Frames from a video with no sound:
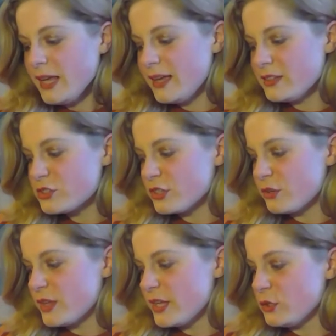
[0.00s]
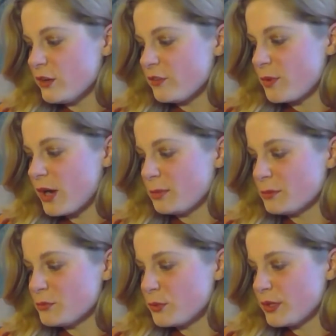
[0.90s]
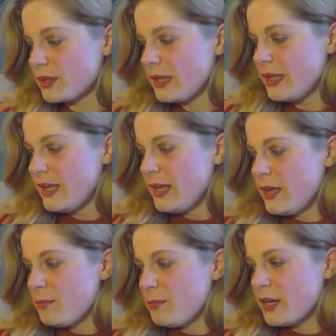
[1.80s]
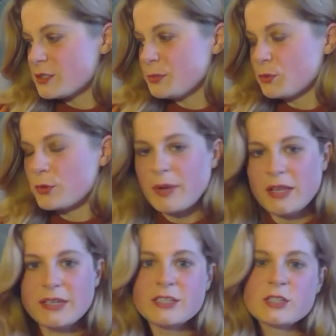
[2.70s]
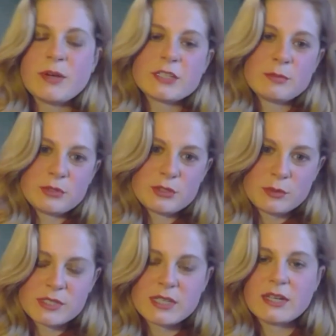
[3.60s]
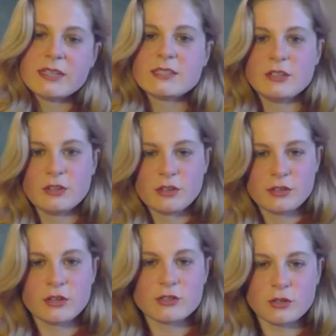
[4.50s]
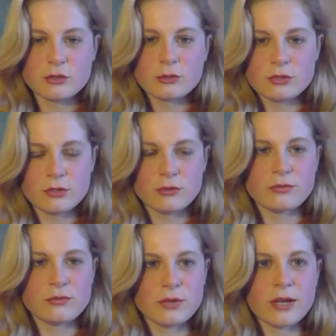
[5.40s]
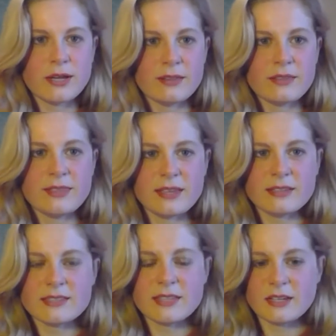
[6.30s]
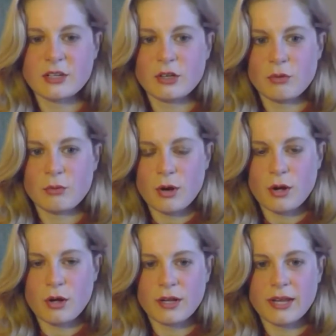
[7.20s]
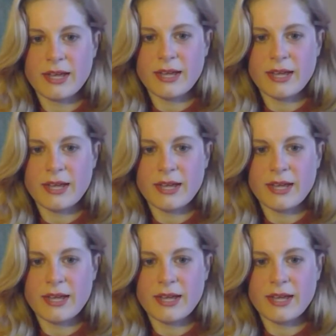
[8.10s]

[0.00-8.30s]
And so then you have problems with possible rebellions, possible suicides. There's all sorts of things that can go wrong.